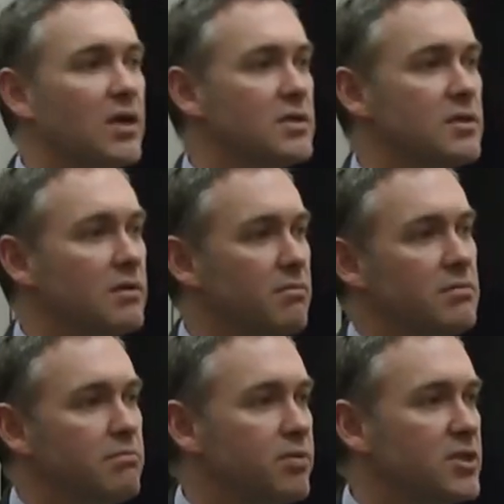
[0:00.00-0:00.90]
as the
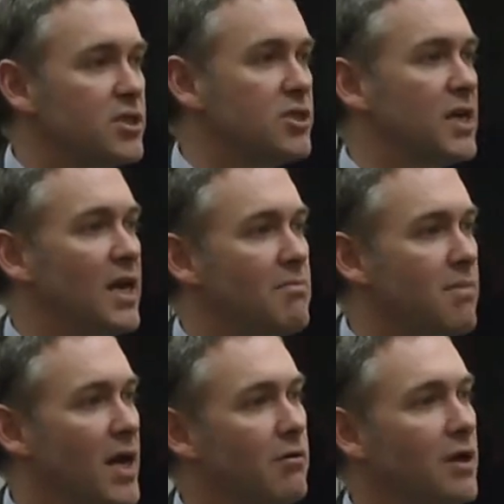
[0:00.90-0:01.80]
British Daily
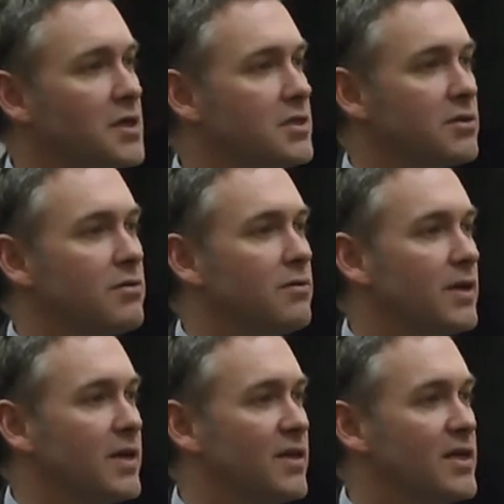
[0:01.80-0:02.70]
Mail likes to call
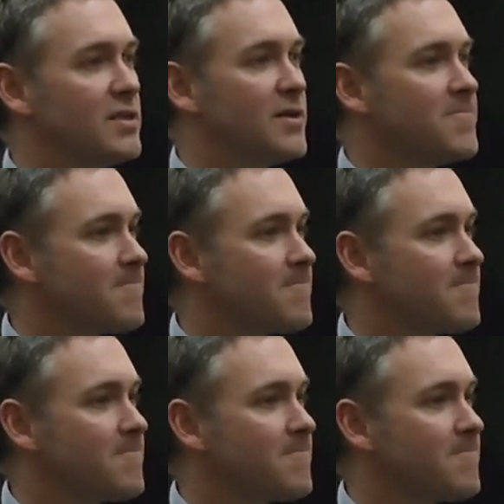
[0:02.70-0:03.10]
it.